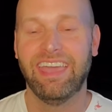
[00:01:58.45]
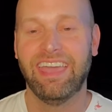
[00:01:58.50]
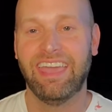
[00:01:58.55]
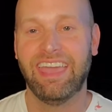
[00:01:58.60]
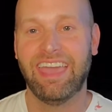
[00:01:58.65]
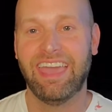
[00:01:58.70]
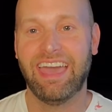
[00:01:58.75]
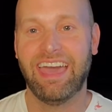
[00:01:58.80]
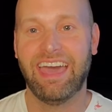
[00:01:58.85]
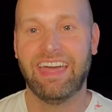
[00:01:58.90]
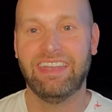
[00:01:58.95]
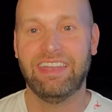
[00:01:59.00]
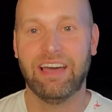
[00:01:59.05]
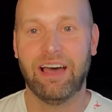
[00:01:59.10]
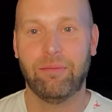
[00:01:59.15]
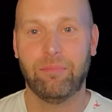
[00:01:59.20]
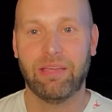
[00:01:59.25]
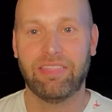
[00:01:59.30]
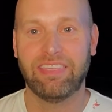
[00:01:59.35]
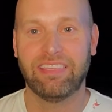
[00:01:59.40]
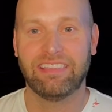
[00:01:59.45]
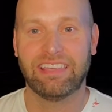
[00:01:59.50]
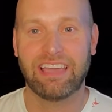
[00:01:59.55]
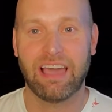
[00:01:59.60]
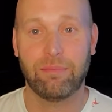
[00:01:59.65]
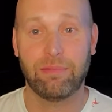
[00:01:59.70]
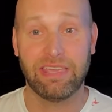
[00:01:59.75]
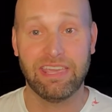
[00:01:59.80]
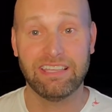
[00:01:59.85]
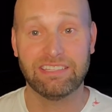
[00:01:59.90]
And um, I think the
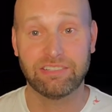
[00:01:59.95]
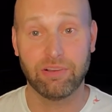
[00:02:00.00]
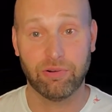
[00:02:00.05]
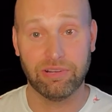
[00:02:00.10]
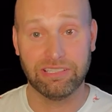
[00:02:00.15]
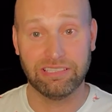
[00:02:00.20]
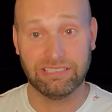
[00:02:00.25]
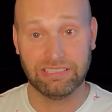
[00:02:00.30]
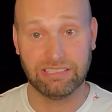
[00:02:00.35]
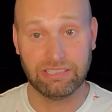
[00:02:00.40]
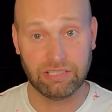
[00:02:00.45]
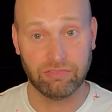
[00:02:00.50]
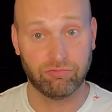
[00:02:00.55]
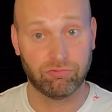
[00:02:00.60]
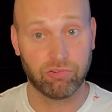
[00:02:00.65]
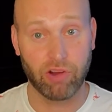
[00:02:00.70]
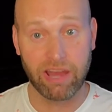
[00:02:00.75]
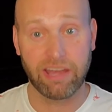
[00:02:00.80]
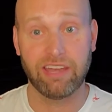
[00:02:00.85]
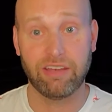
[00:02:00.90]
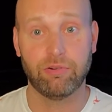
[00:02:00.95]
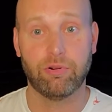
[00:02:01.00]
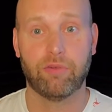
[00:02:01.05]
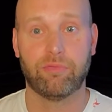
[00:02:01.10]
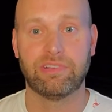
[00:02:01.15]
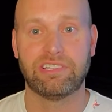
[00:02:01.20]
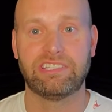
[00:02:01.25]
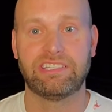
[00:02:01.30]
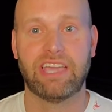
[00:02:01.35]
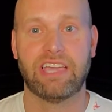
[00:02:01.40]
economy is going right into a
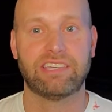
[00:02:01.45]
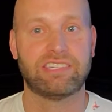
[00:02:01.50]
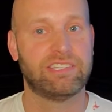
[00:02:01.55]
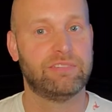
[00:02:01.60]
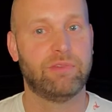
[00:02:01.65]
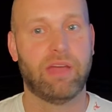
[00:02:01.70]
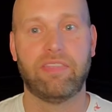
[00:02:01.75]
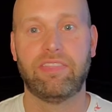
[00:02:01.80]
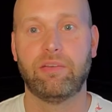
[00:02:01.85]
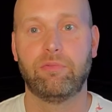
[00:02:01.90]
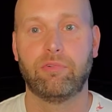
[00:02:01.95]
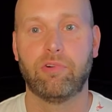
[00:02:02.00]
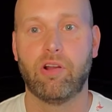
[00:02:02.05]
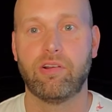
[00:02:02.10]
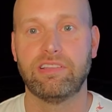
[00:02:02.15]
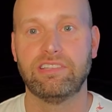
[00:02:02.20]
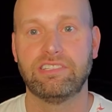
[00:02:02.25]
recession. I think we're already